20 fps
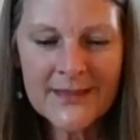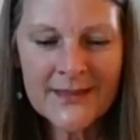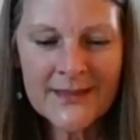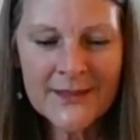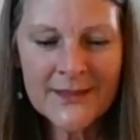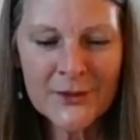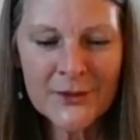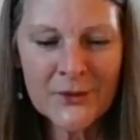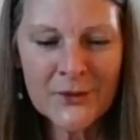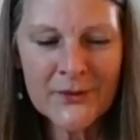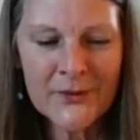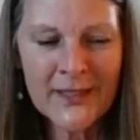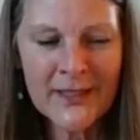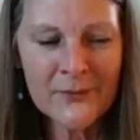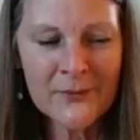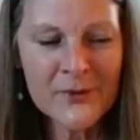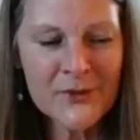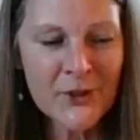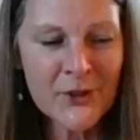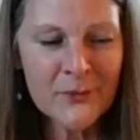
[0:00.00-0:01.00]
you know, and
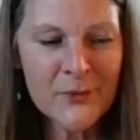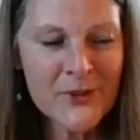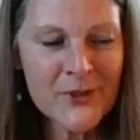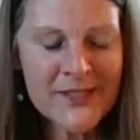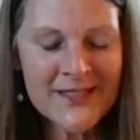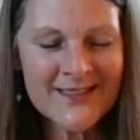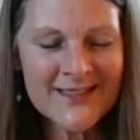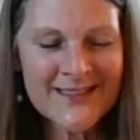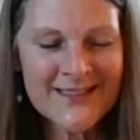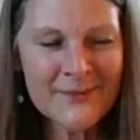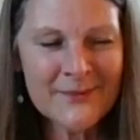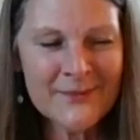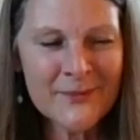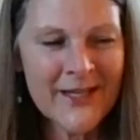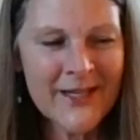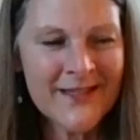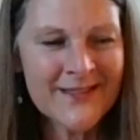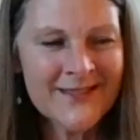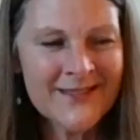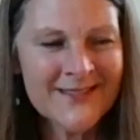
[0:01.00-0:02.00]
it was all predicted
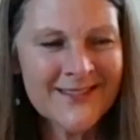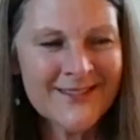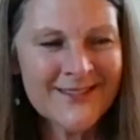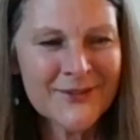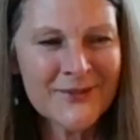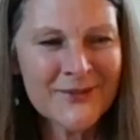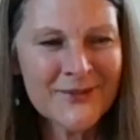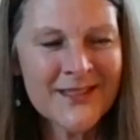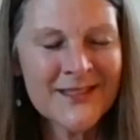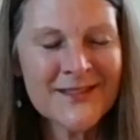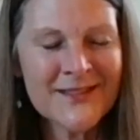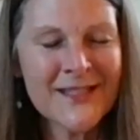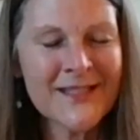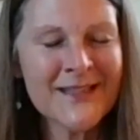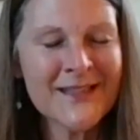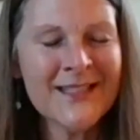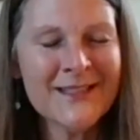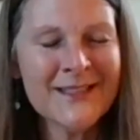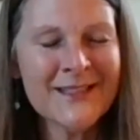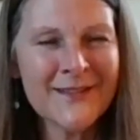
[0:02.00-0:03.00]
by, you know, things
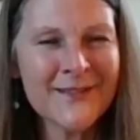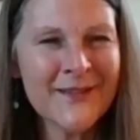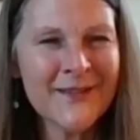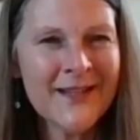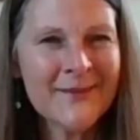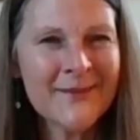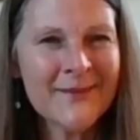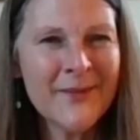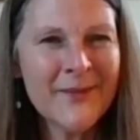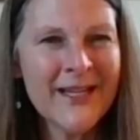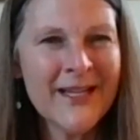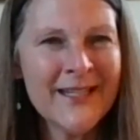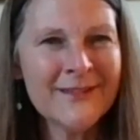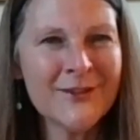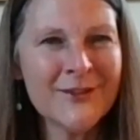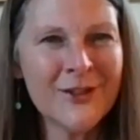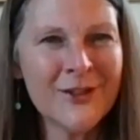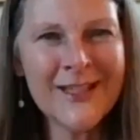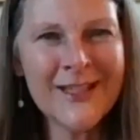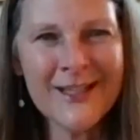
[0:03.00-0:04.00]
like the end of the
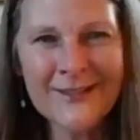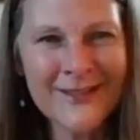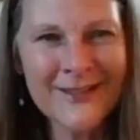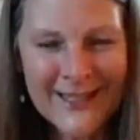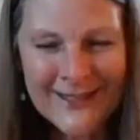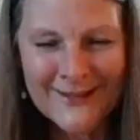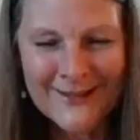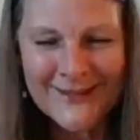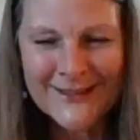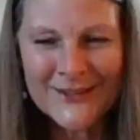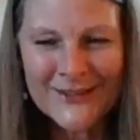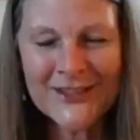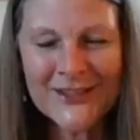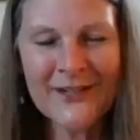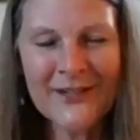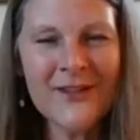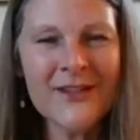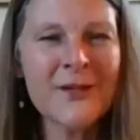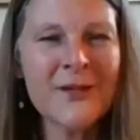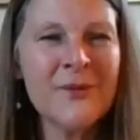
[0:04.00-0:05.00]
Mayan long count calendar
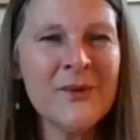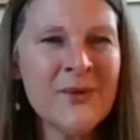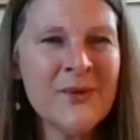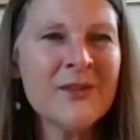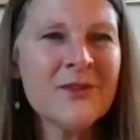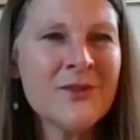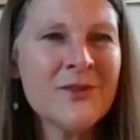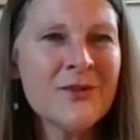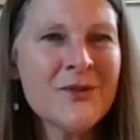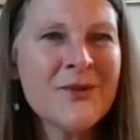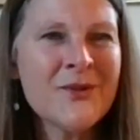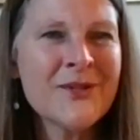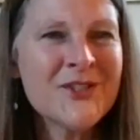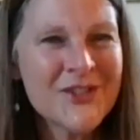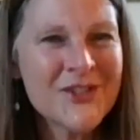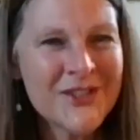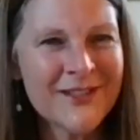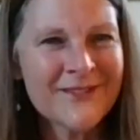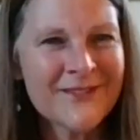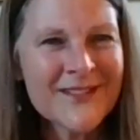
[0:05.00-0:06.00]
and everything. We went through a
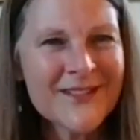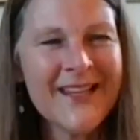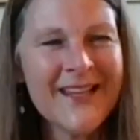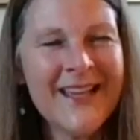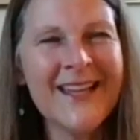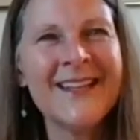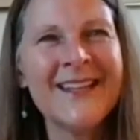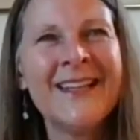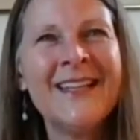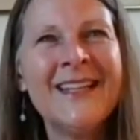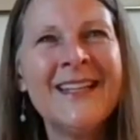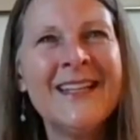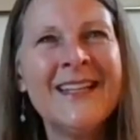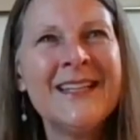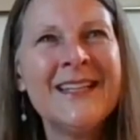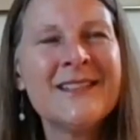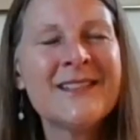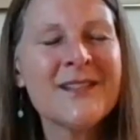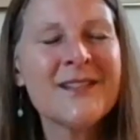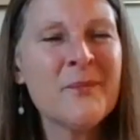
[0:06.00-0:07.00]
shift then.
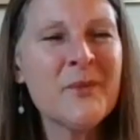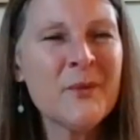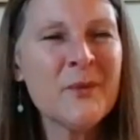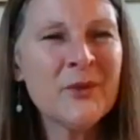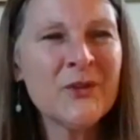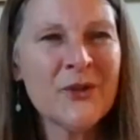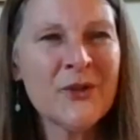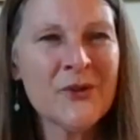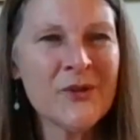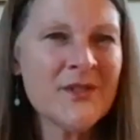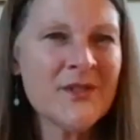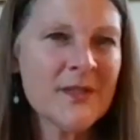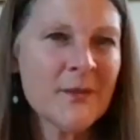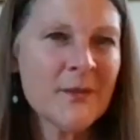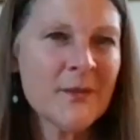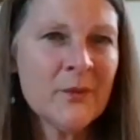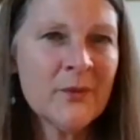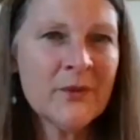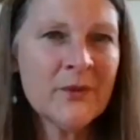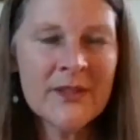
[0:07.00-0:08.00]
Some people noticed,
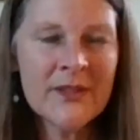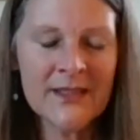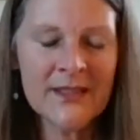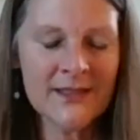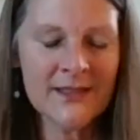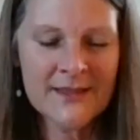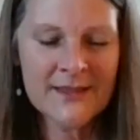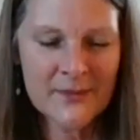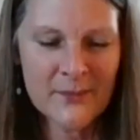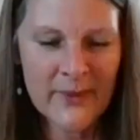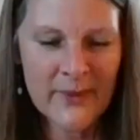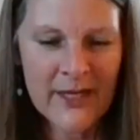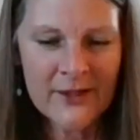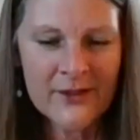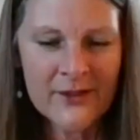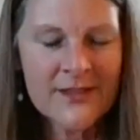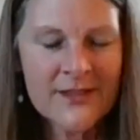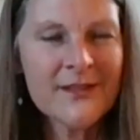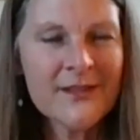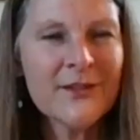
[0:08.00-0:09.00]
some people didn't. It doesn't
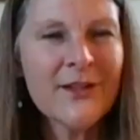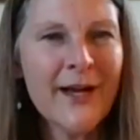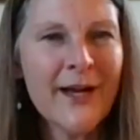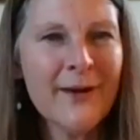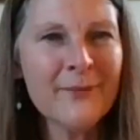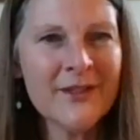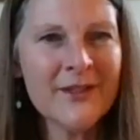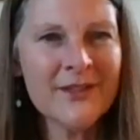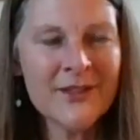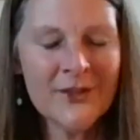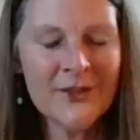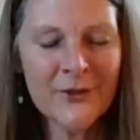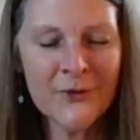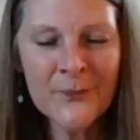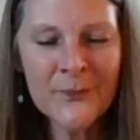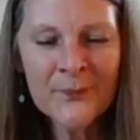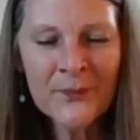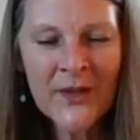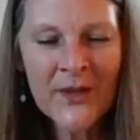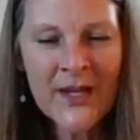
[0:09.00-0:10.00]
matter. It still happened, you know.